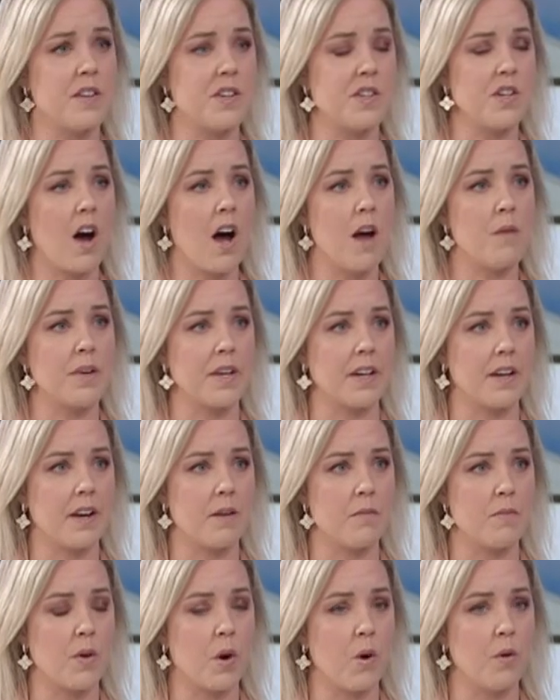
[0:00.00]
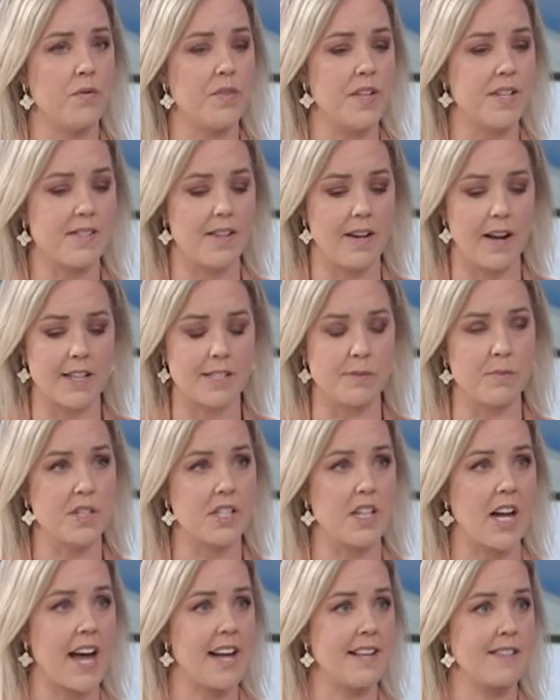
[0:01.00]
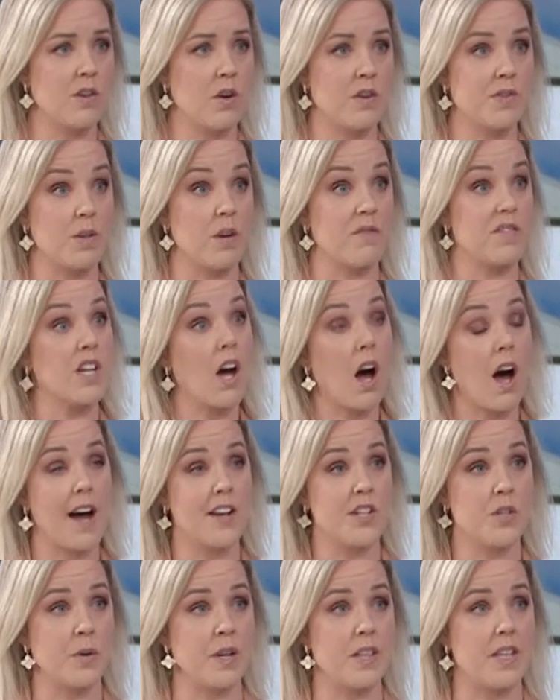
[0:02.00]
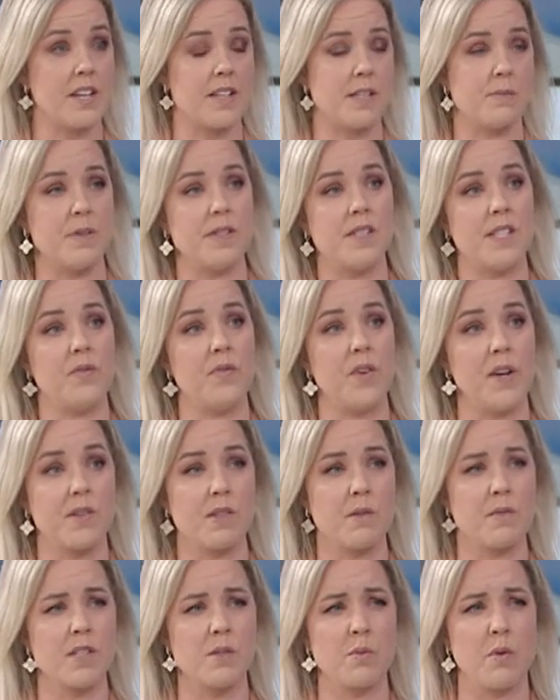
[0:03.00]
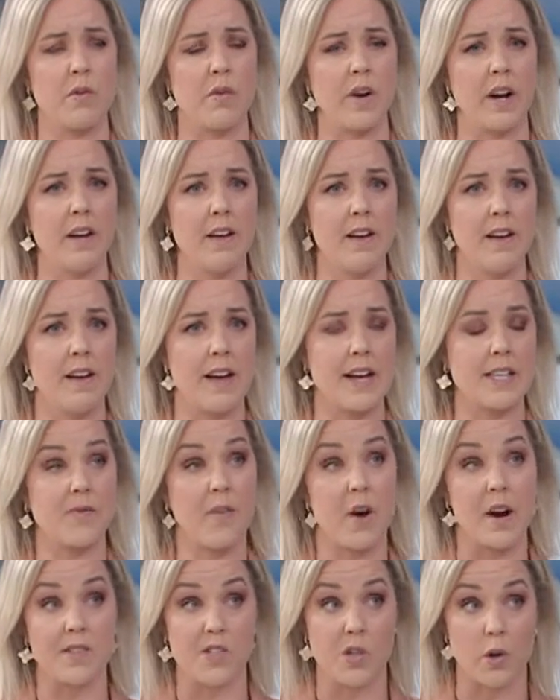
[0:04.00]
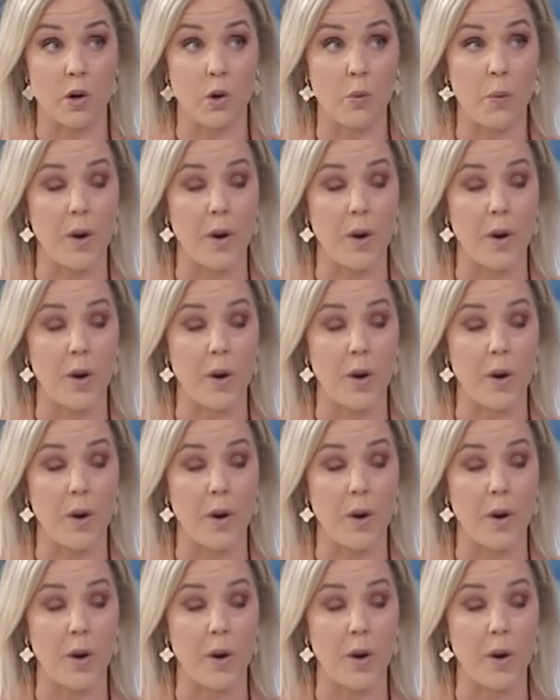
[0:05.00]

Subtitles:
in the timing of this announcement today. It's not sort of tied to anything specific. So I'm just wondering, as far as you're